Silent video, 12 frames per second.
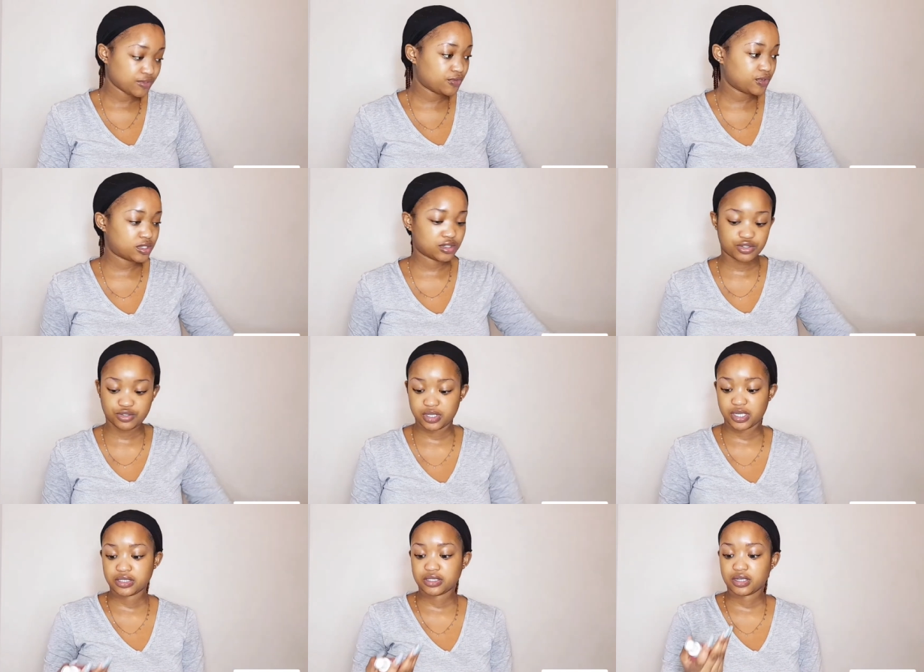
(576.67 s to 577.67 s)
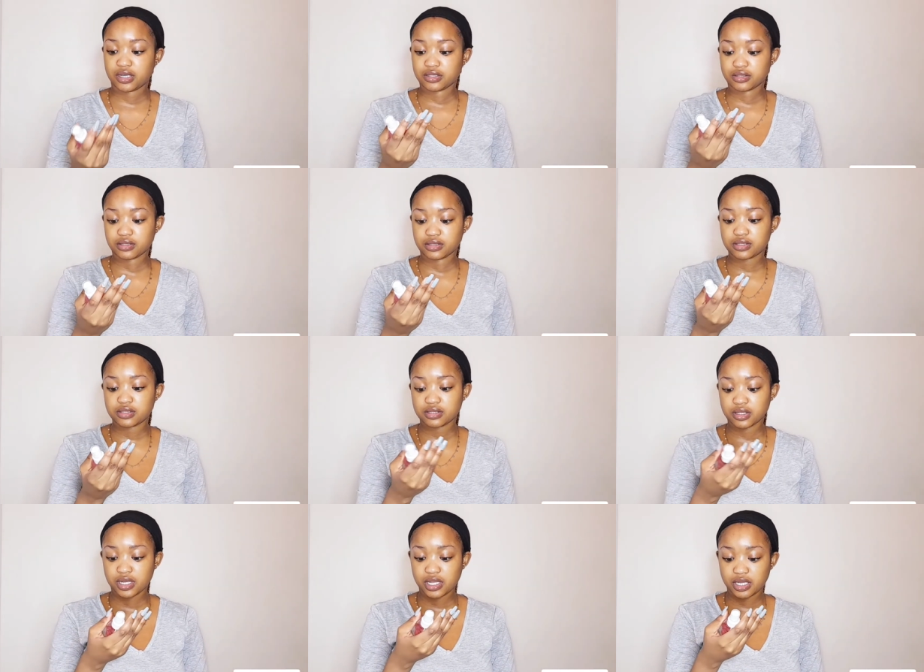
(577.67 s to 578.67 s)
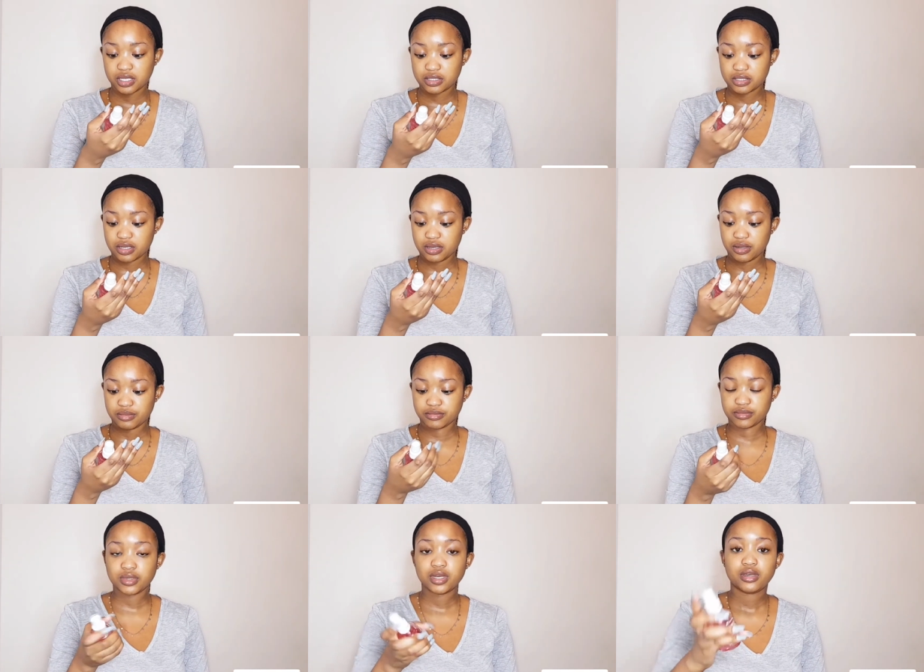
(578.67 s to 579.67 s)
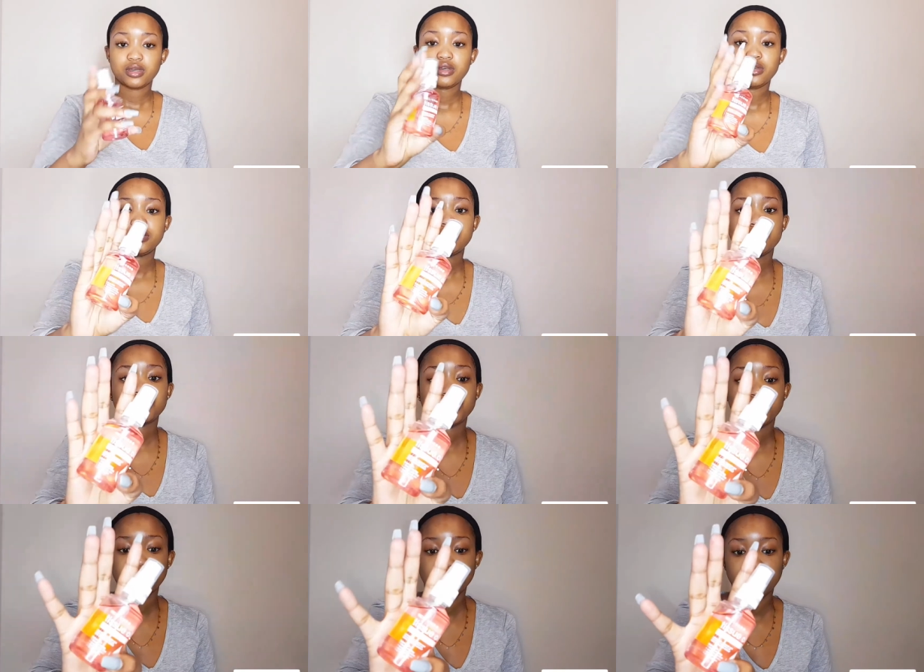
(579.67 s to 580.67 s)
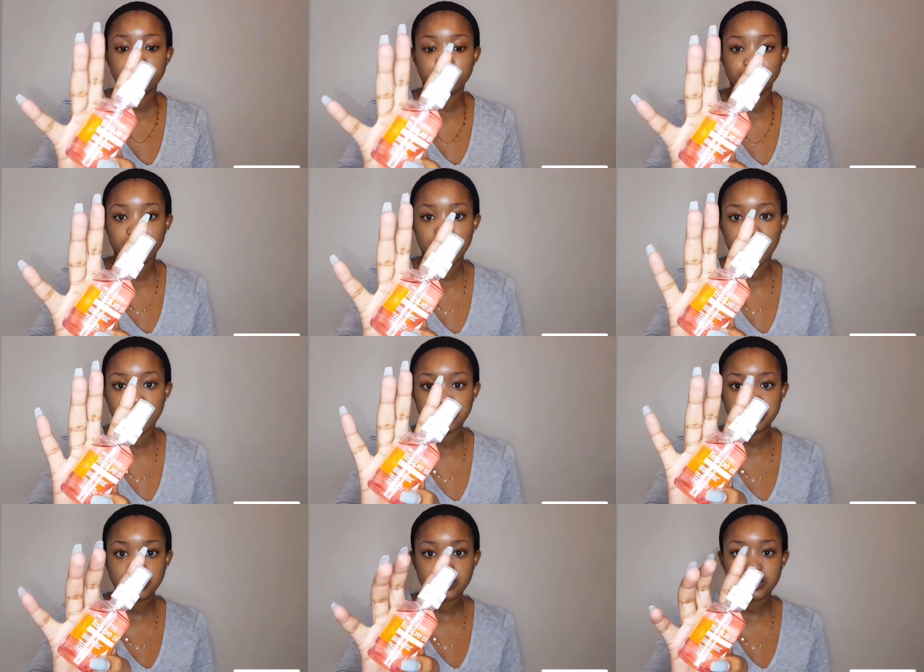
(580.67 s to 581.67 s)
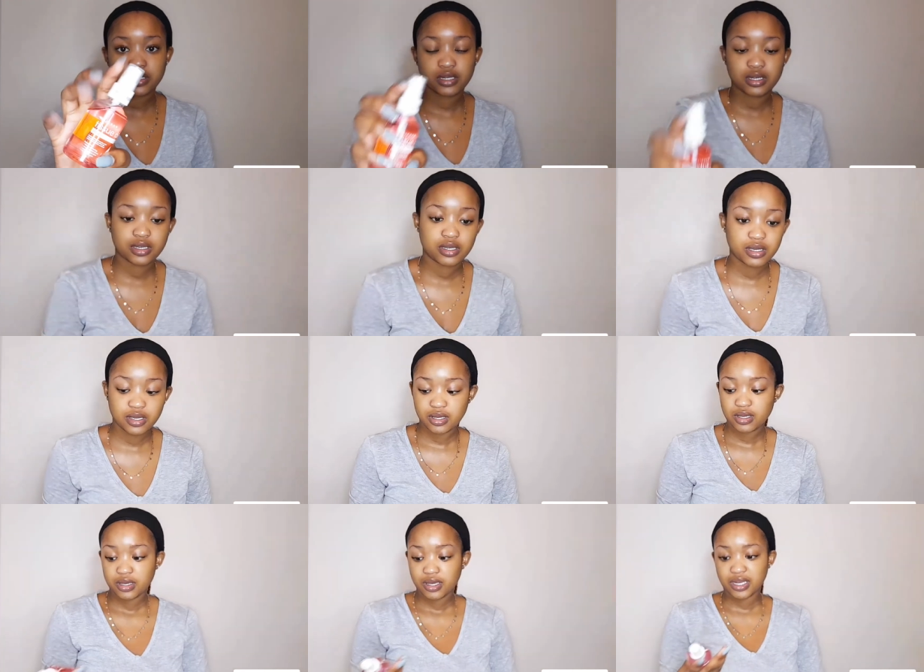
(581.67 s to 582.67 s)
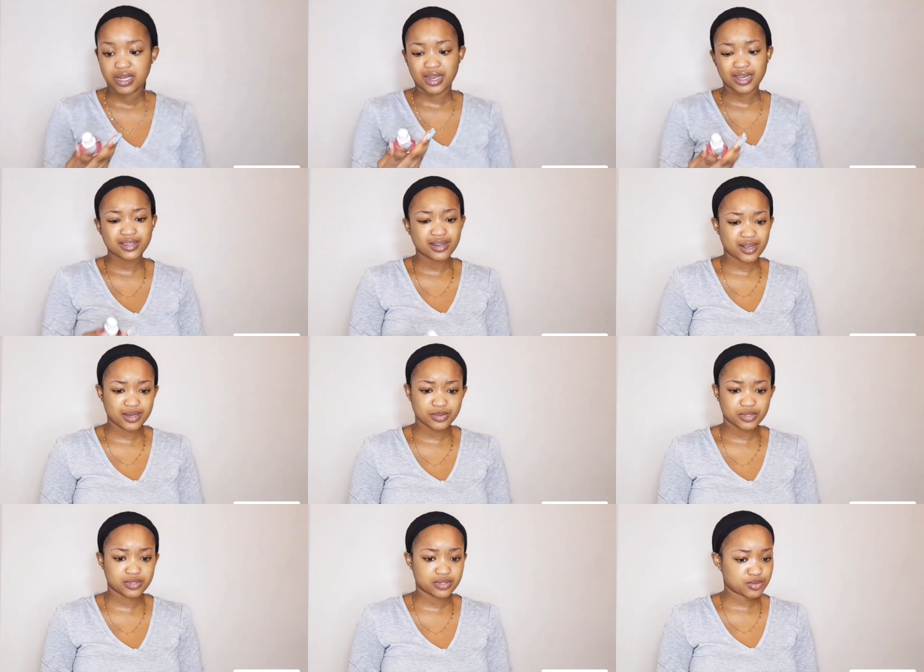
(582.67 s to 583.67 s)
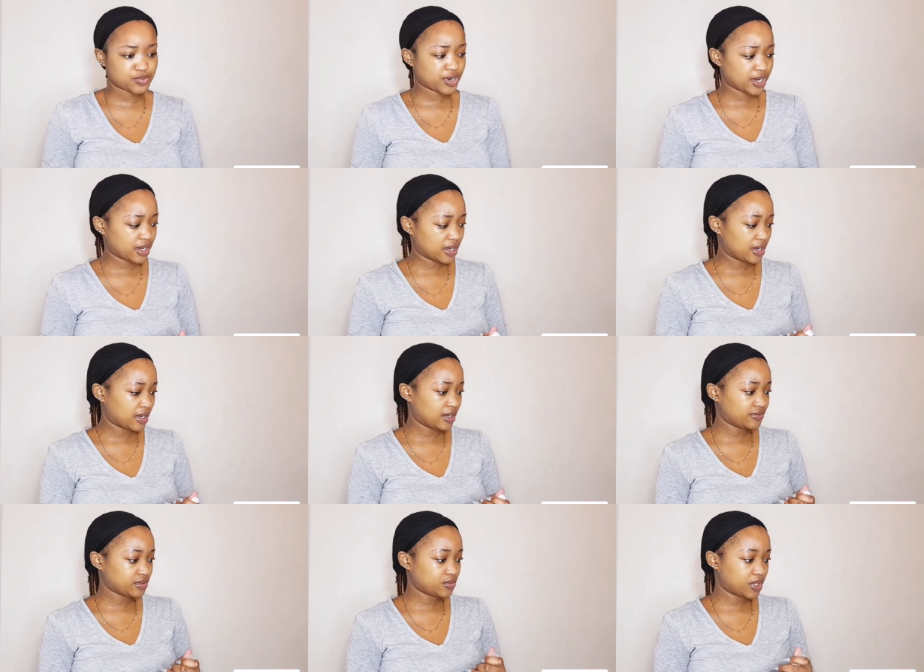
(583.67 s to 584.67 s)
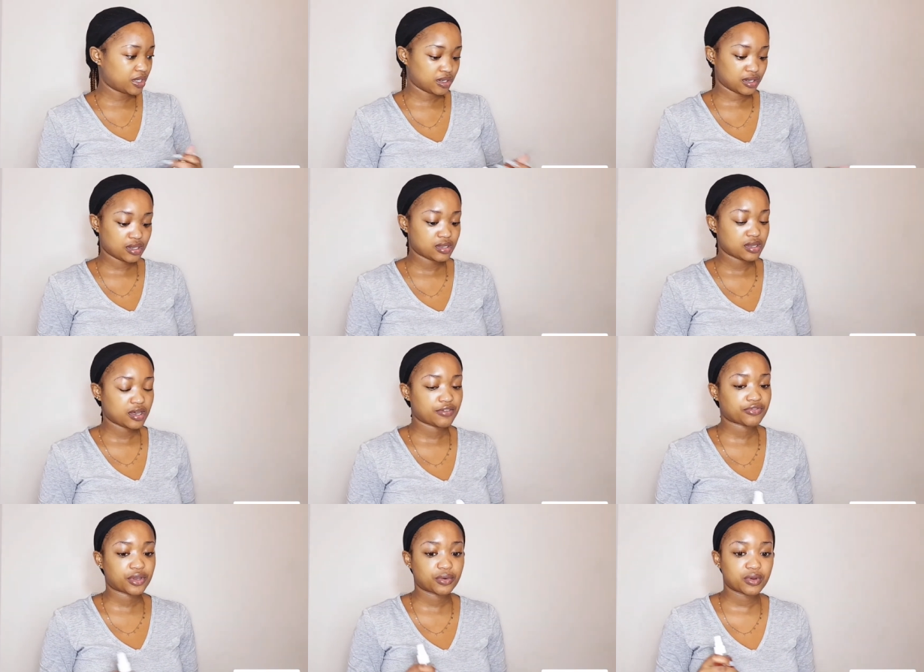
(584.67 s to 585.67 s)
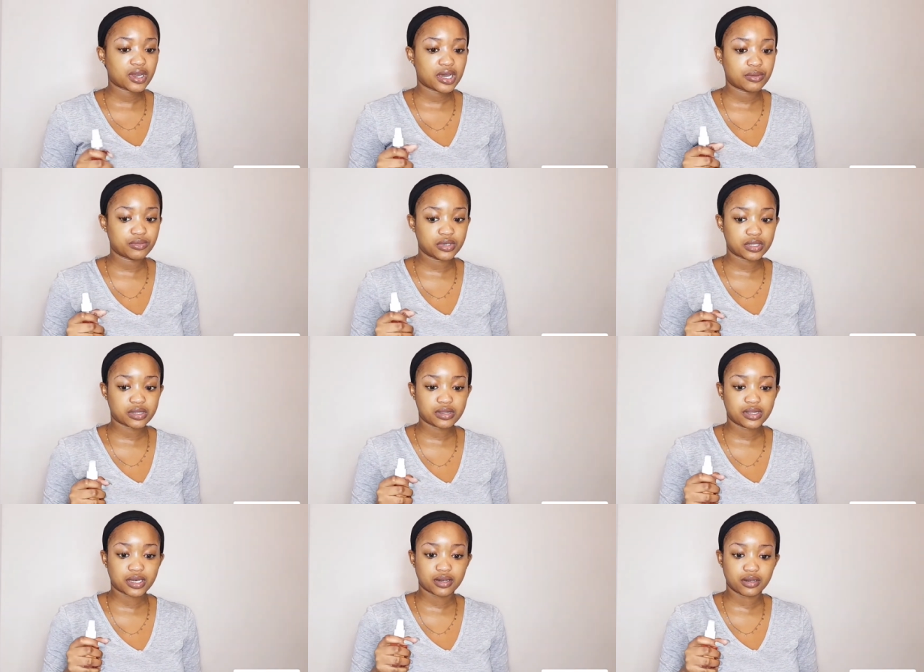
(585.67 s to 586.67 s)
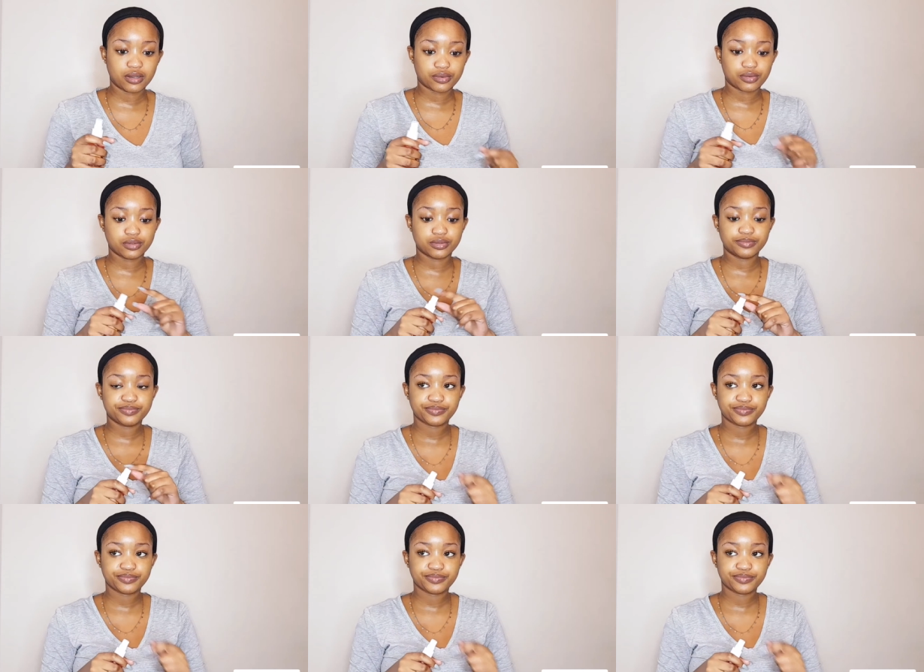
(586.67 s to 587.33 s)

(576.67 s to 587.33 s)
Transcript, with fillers: $42.99. So this is the Clicks um, tissue oil brand. And I like that it comes with a spray. I love it when, if they don't come with that little